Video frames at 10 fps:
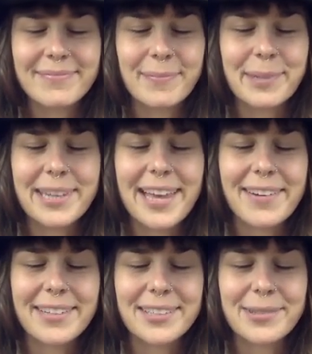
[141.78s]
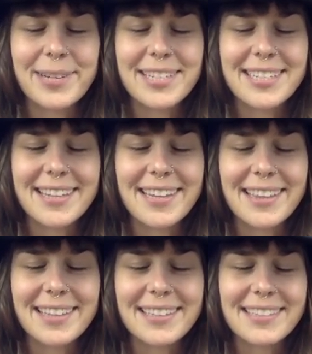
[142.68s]
Breathe out and trust
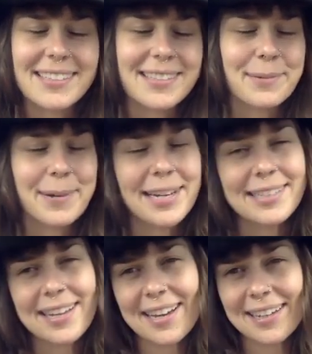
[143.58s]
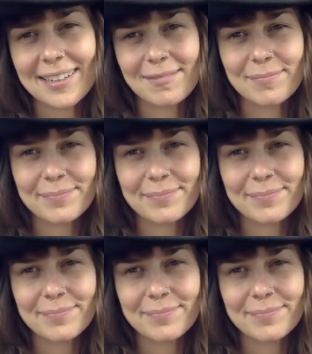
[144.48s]
that this is the right time.